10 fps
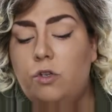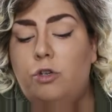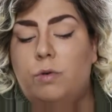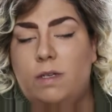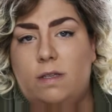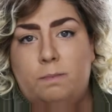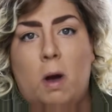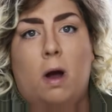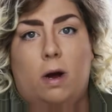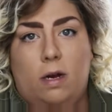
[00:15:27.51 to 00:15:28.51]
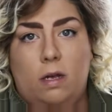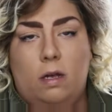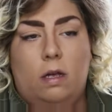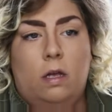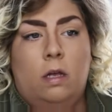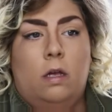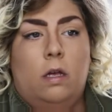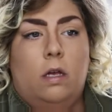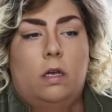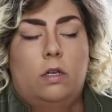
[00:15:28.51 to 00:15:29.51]
do its part,
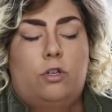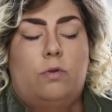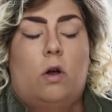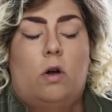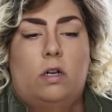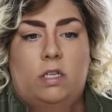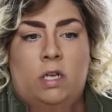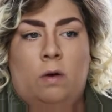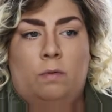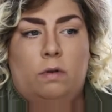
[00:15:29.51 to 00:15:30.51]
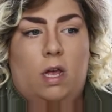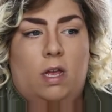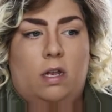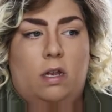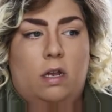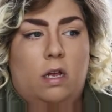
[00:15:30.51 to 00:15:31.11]
do it on its own. And